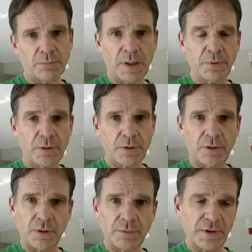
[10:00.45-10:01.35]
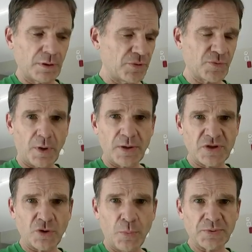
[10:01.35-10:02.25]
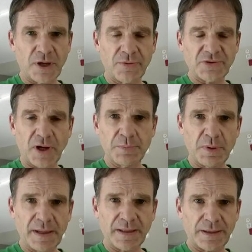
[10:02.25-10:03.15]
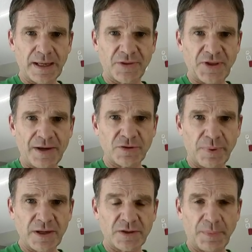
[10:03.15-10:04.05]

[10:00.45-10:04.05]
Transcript: maybe, you know, you go through all these hoops all the time, you might get like a thousand bucks a